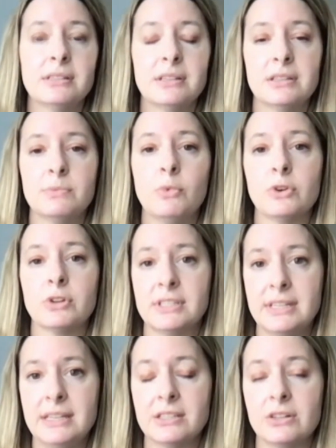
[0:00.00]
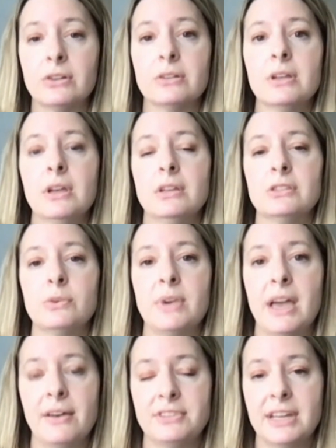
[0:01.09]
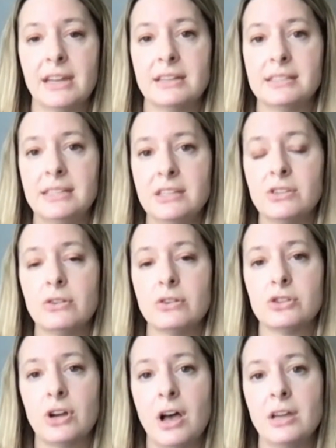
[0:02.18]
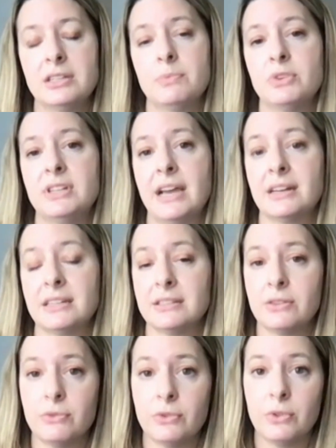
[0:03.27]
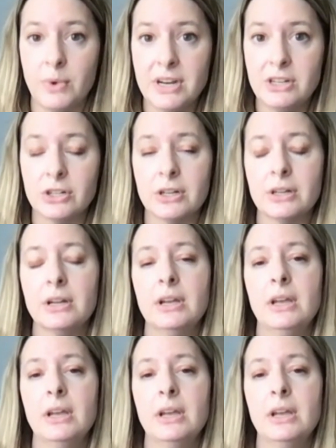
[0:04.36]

is more seasonal, so we have to get a seasonal shot to protect us through the winter.